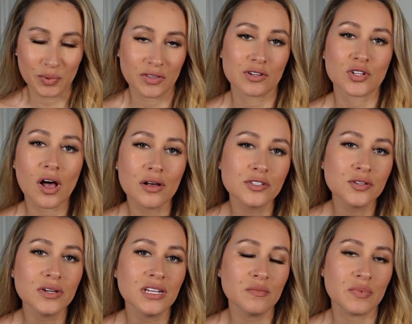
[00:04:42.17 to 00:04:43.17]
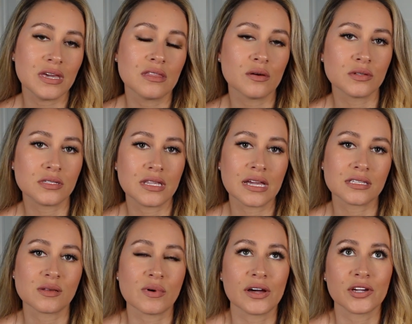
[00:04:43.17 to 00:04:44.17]
but there's also gonna be those
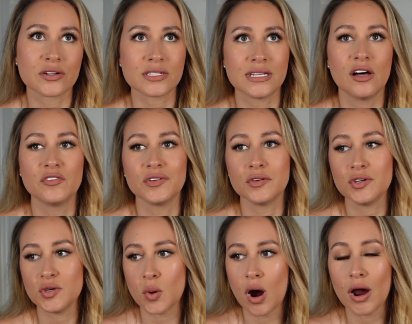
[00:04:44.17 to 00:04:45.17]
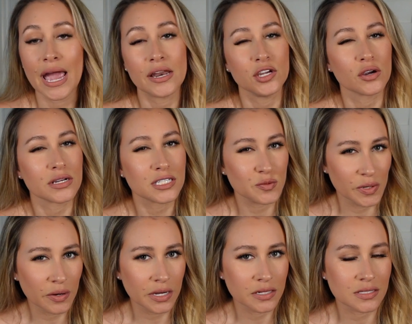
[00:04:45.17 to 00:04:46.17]
things about yourself and who you are and your
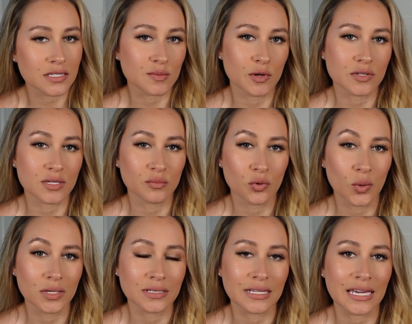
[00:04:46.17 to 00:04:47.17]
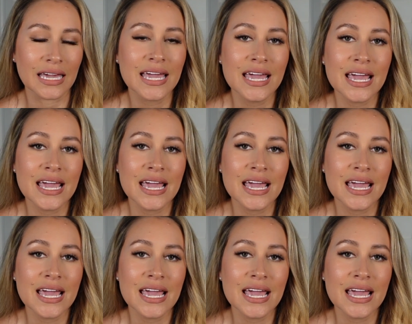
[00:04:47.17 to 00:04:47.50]
experiences, most importantly,